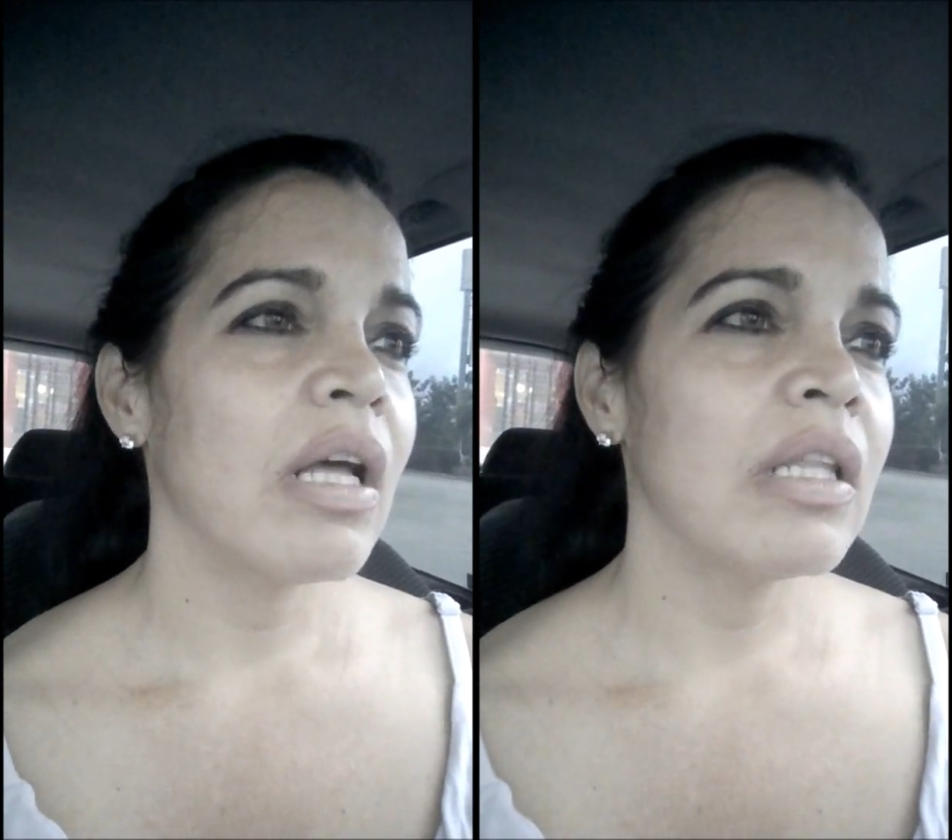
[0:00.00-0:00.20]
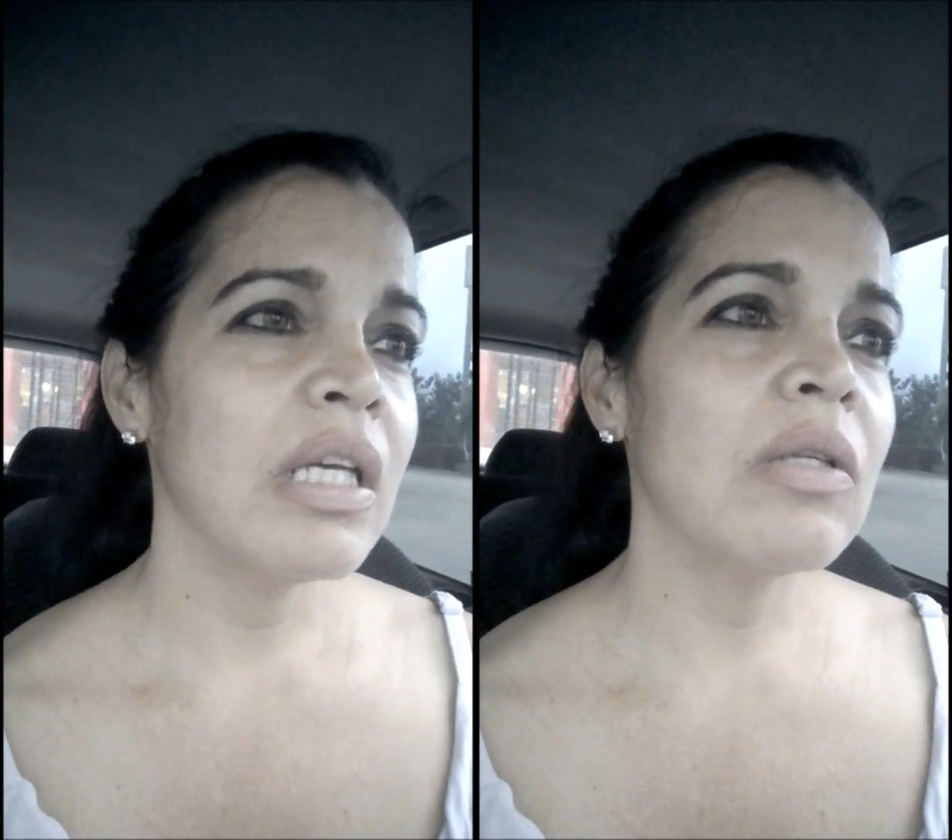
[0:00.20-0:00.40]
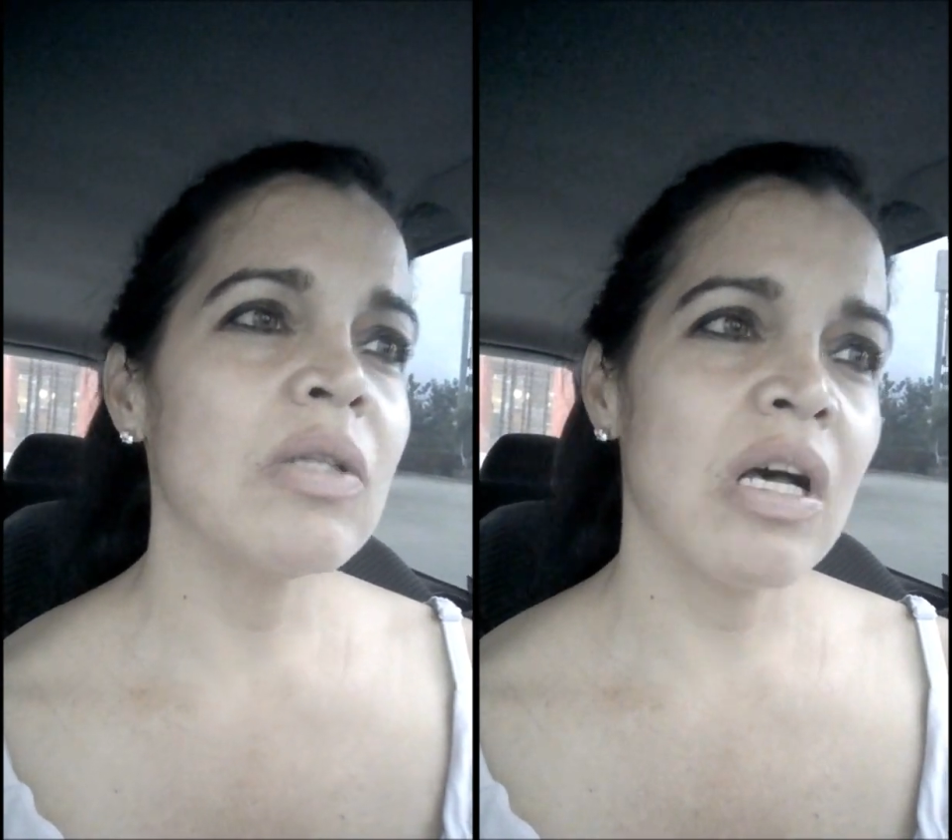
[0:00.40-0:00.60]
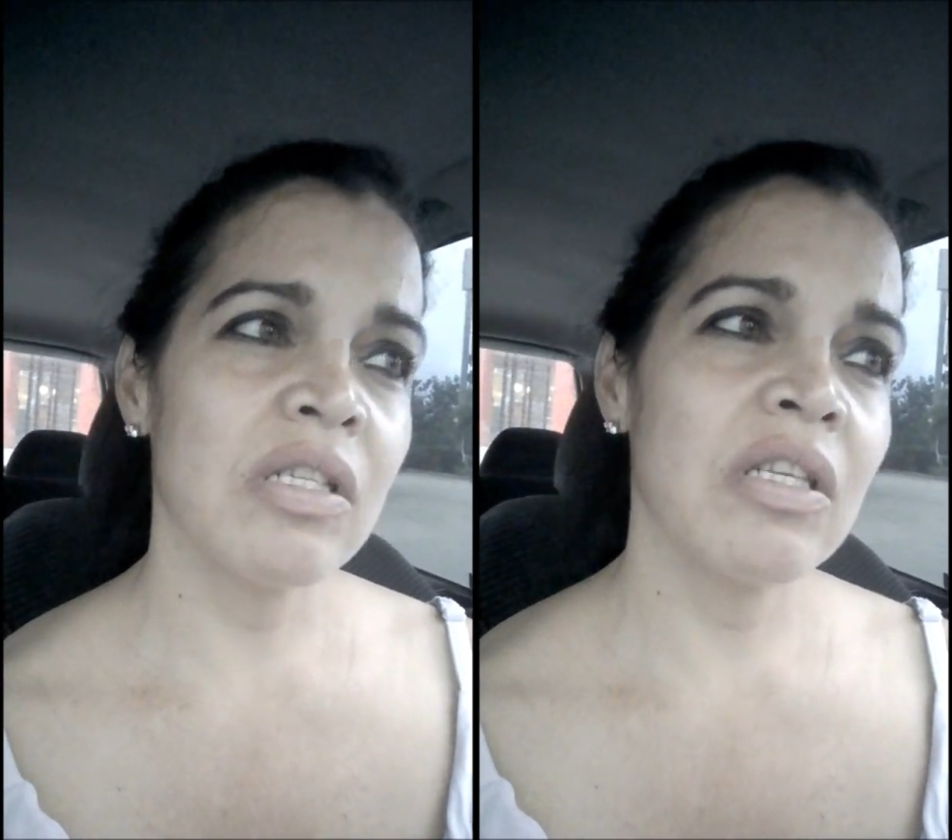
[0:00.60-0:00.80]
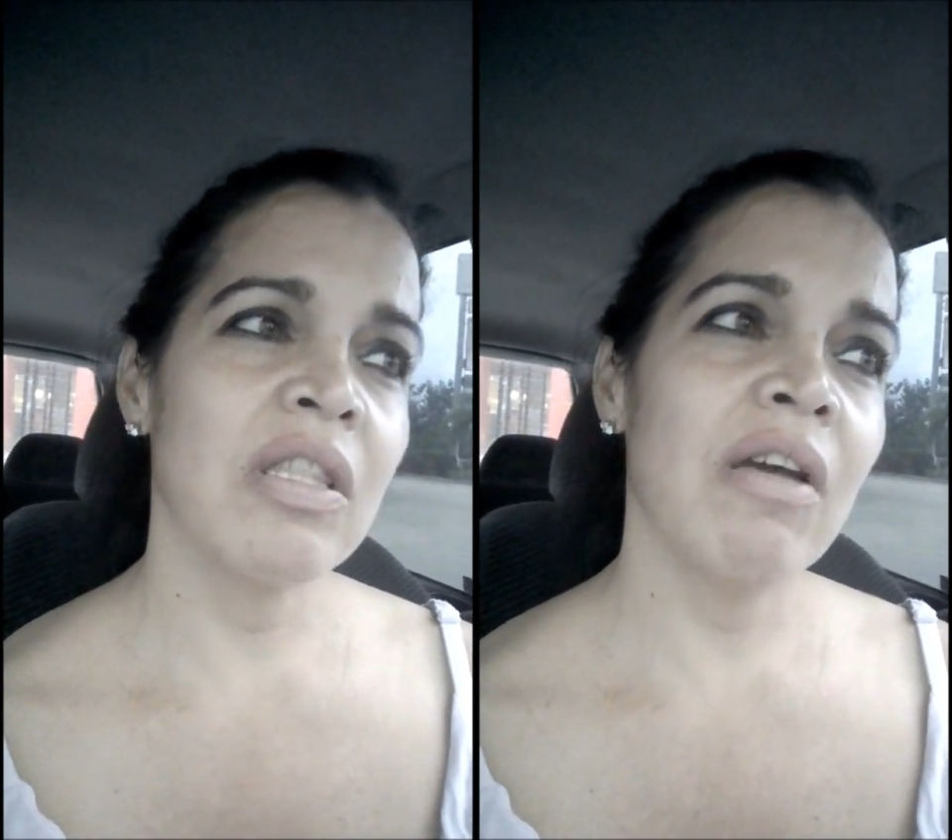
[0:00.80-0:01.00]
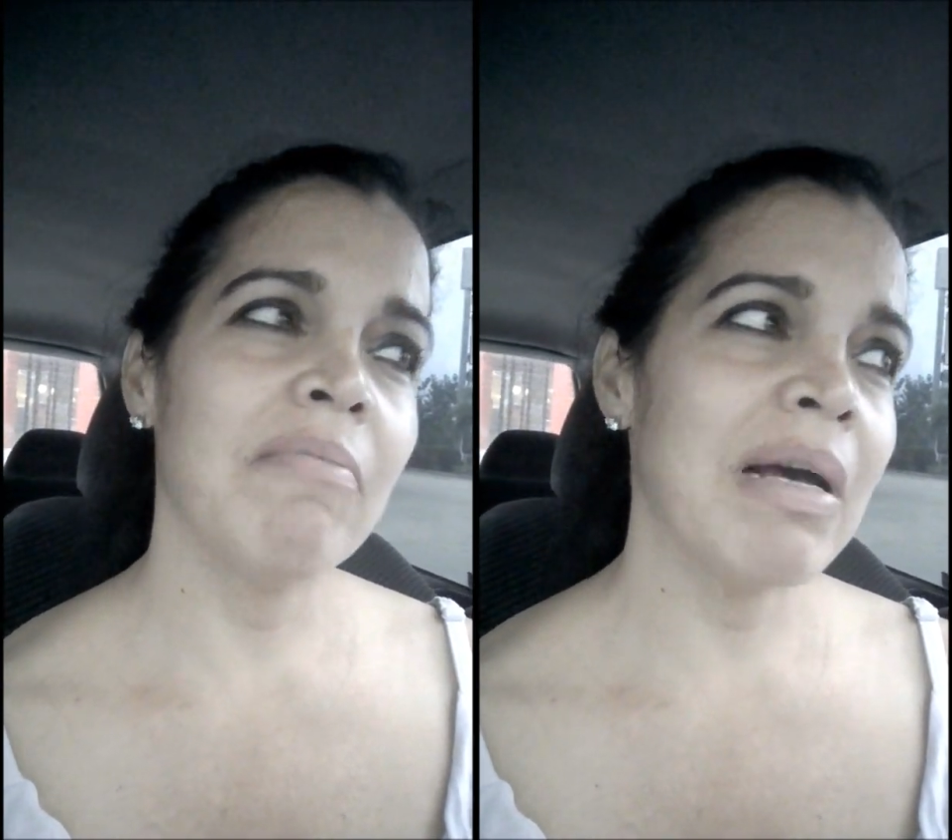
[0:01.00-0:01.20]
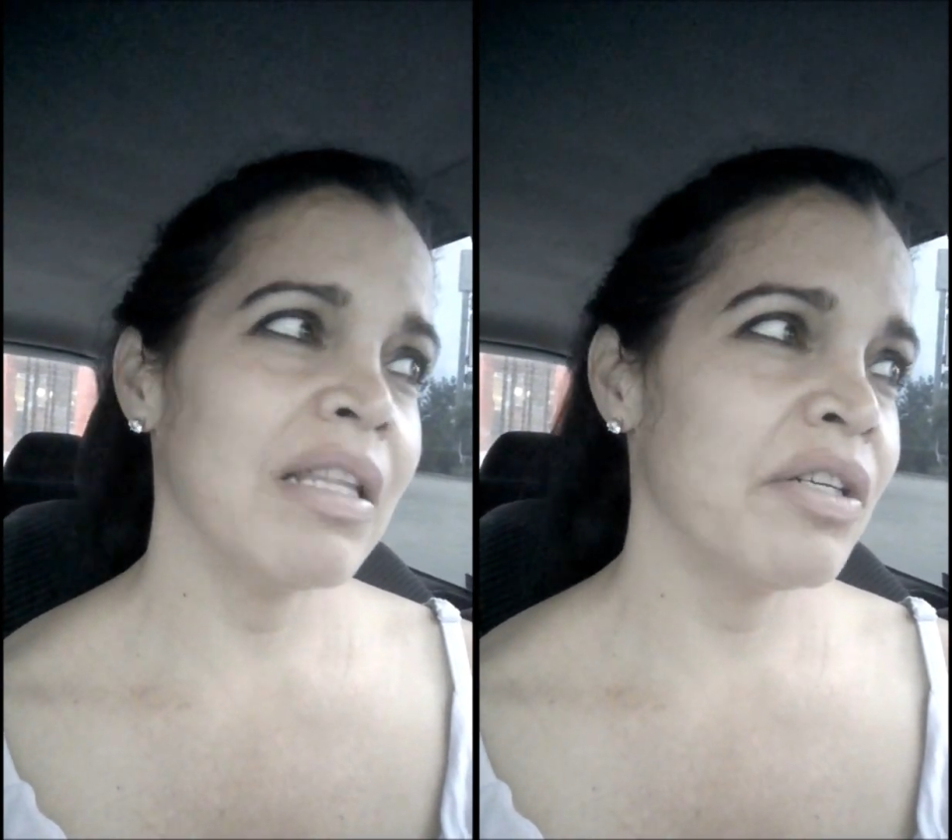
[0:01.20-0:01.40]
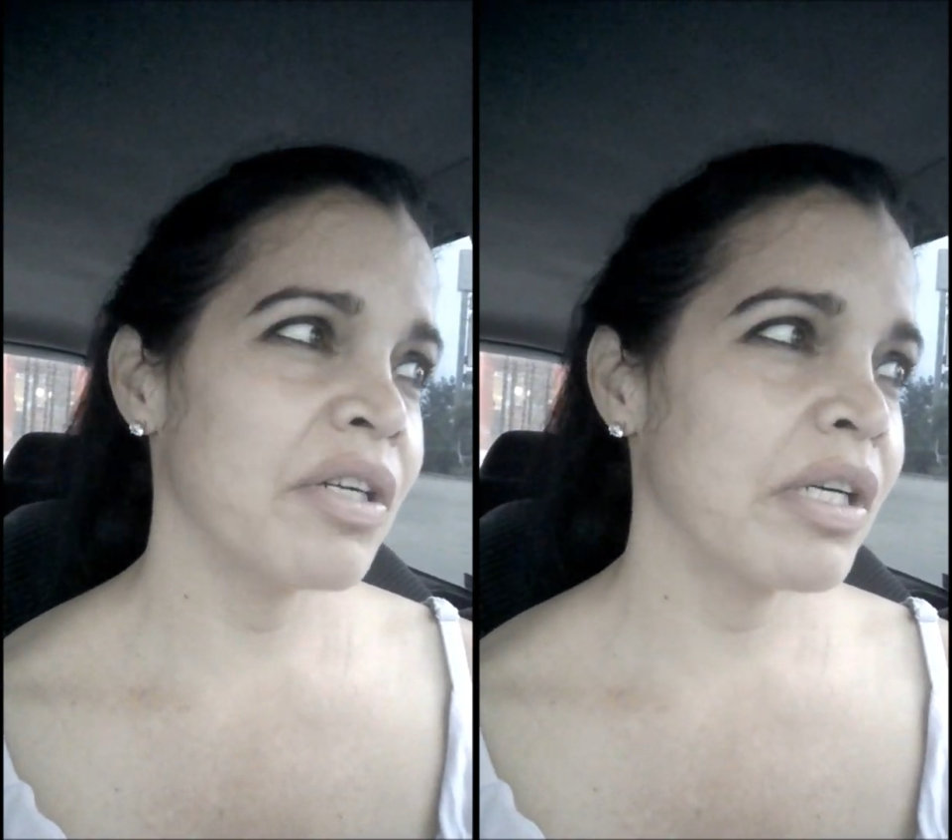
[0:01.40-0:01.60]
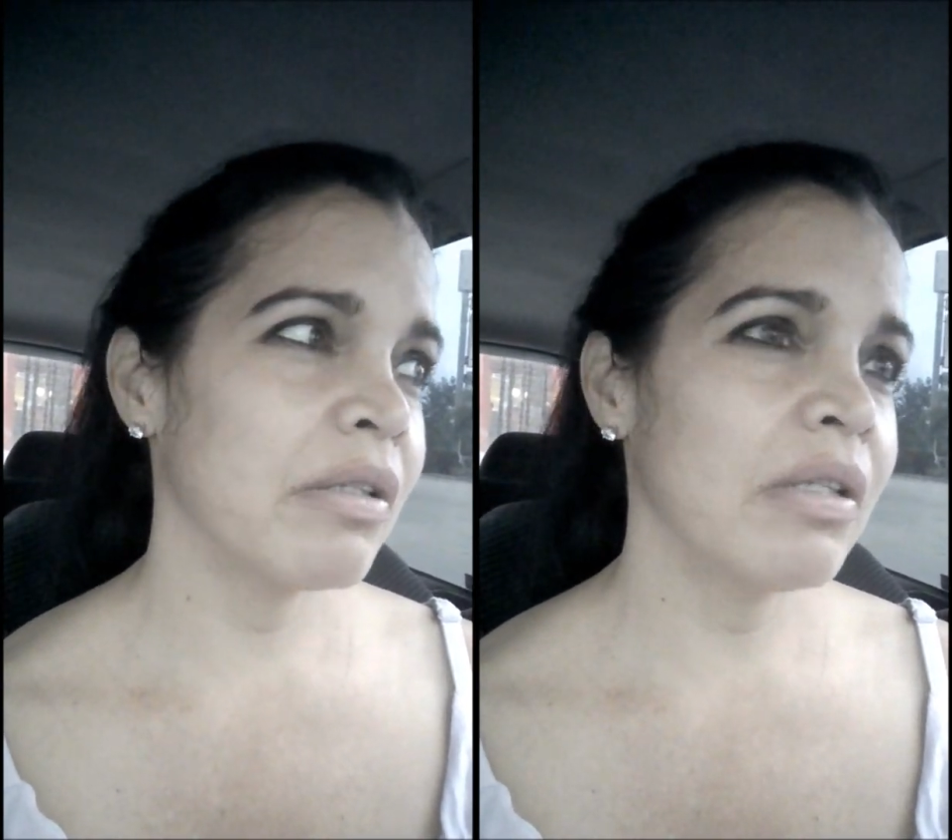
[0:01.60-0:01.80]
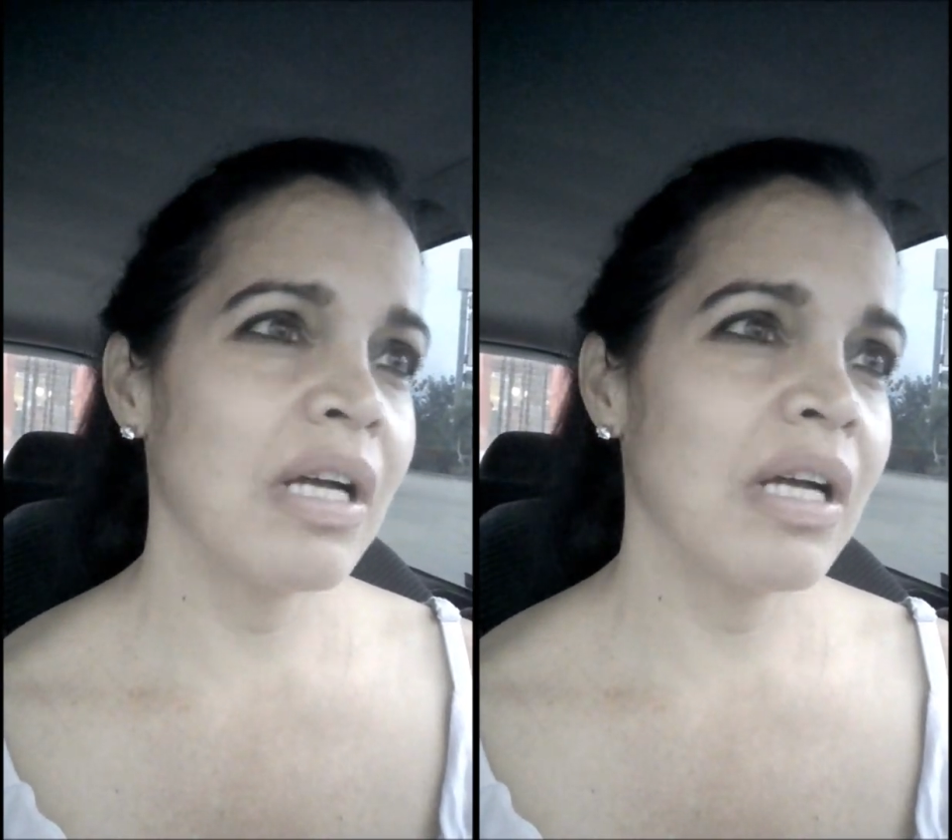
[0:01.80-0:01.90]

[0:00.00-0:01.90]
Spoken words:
legal custody of my little girl.